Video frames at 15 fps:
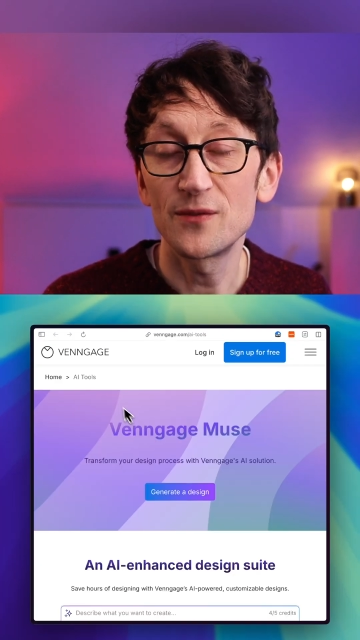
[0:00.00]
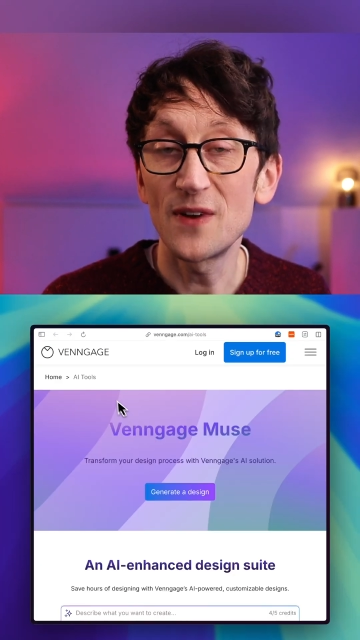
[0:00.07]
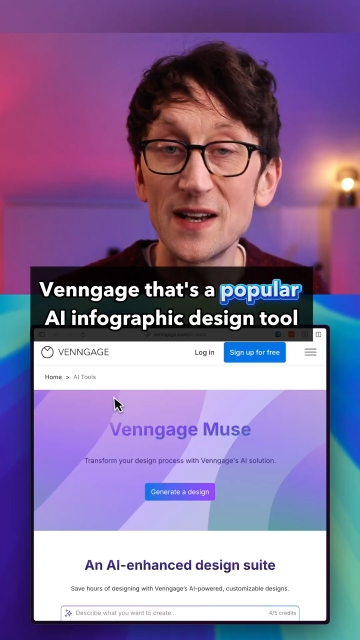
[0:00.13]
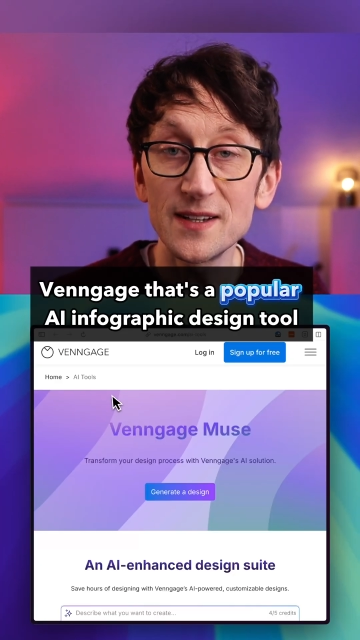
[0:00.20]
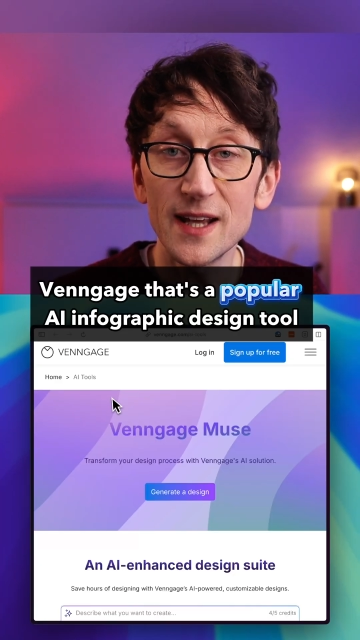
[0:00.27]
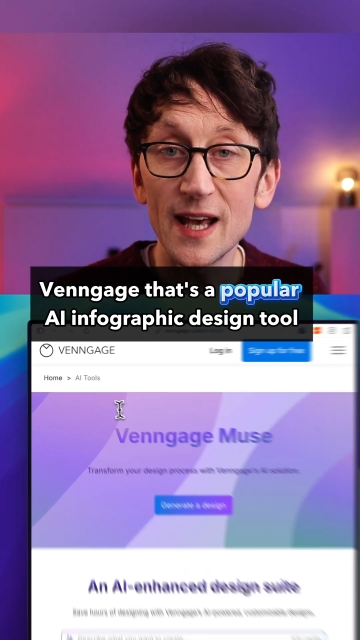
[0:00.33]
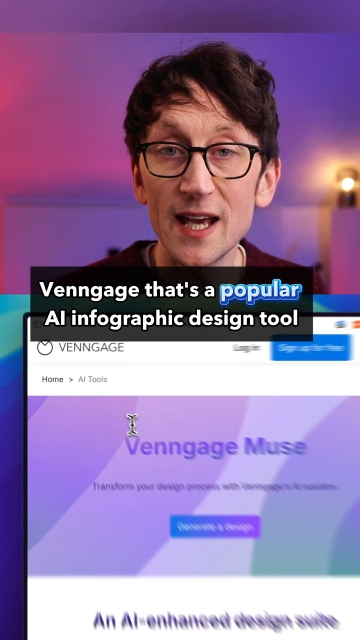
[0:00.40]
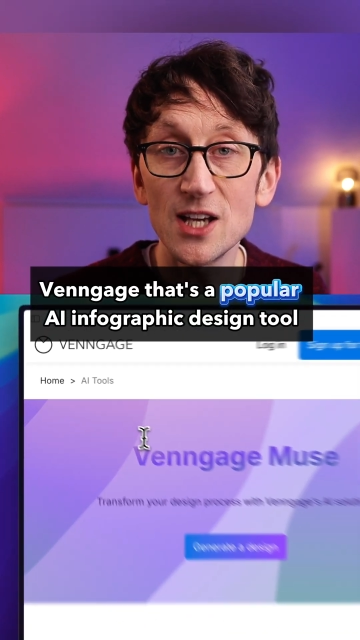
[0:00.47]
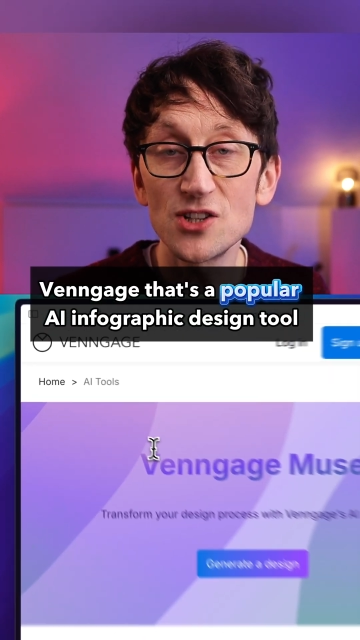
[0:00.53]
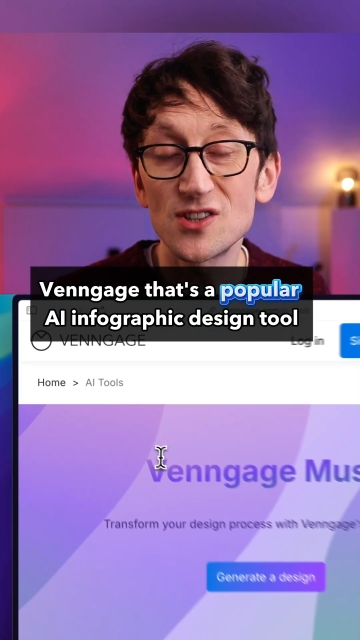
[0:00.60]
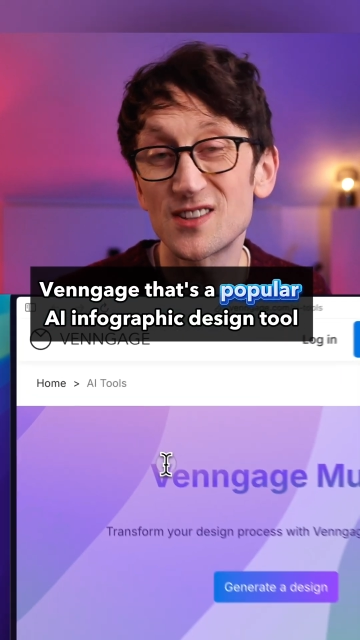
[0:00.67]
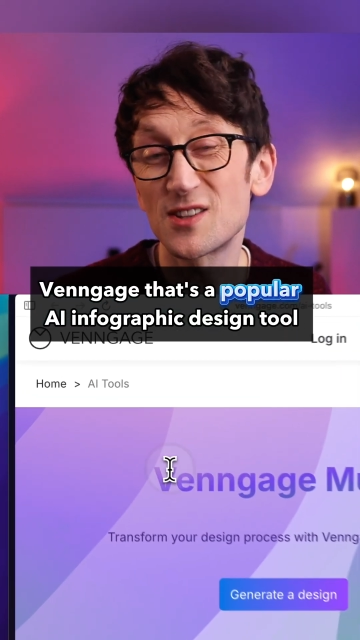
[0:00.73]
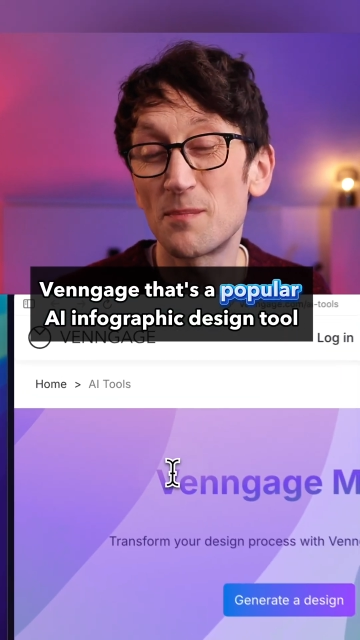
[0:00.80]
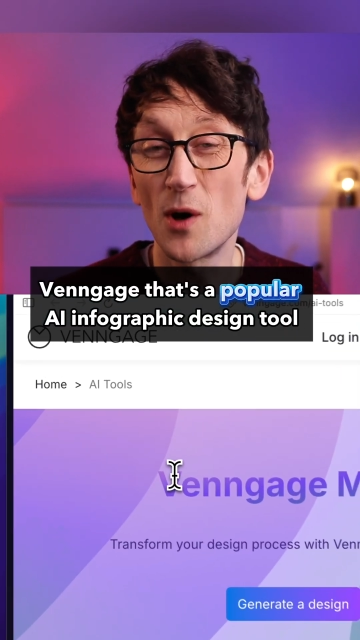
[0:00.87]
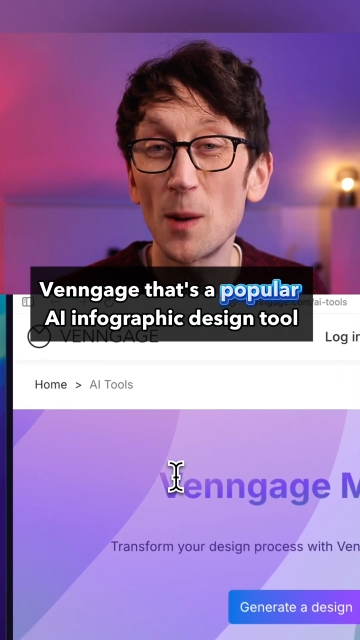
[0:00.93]
Venngage,
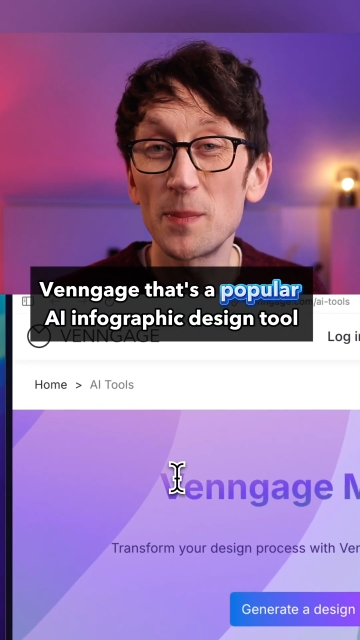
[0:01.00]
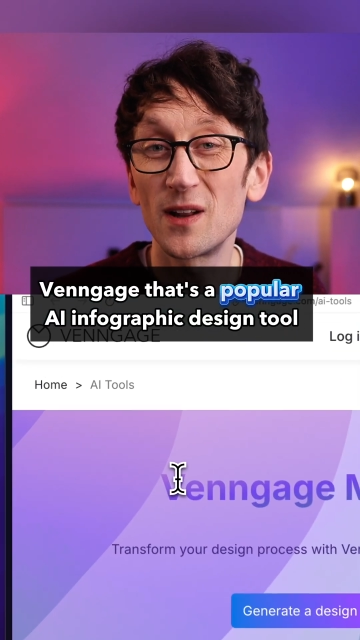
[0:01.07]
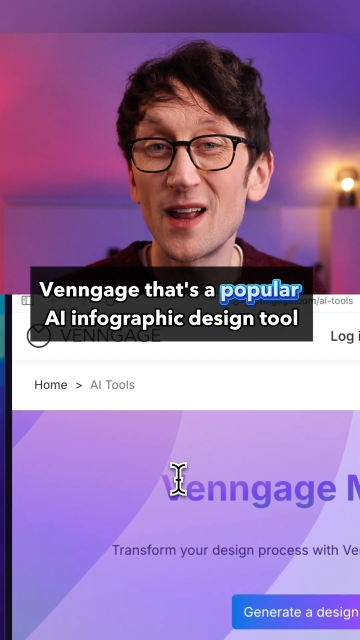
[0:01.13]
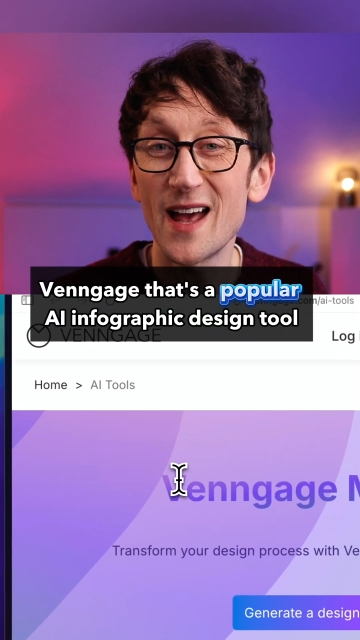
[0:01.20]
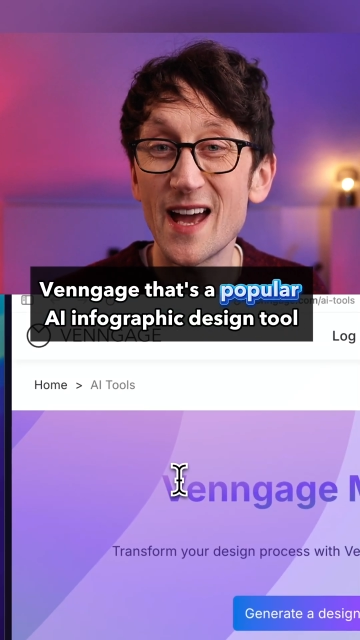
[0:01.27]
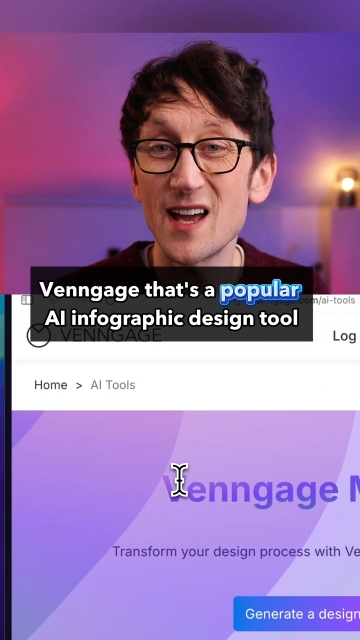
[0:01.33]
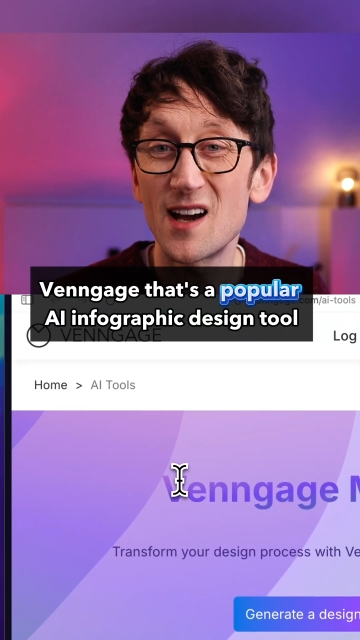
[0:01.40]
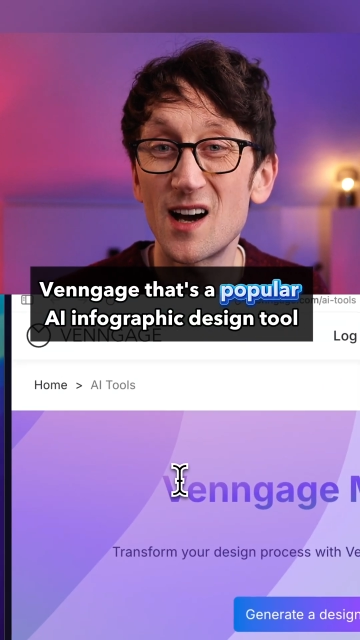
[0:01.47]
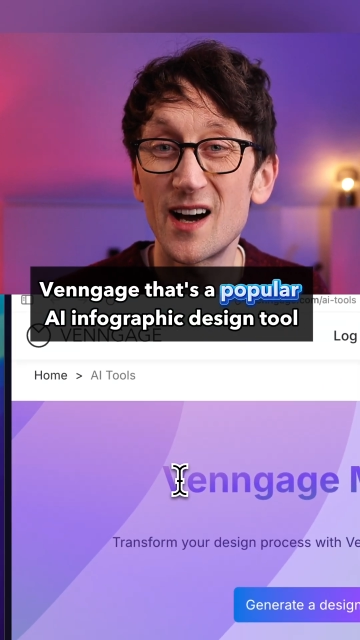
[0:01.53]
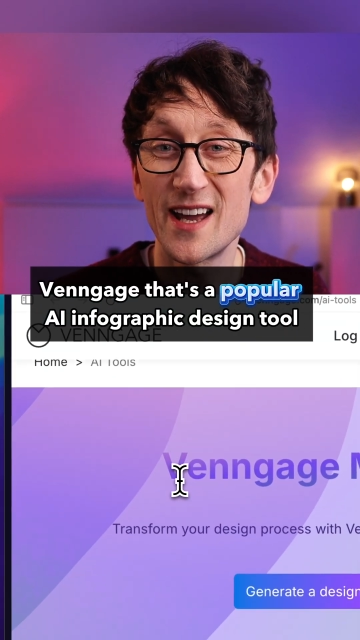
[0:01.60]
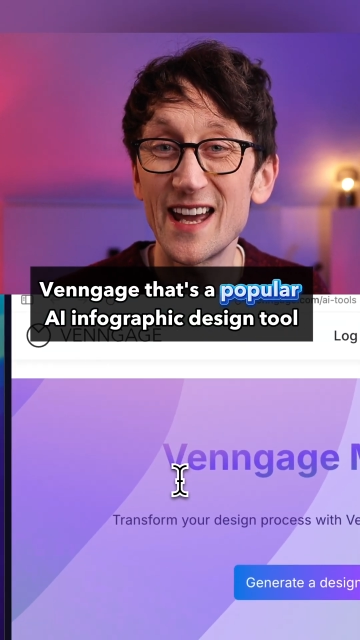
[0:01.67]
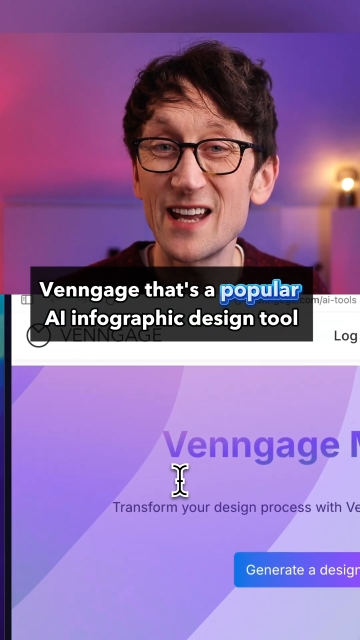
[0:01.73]
that's a popular A I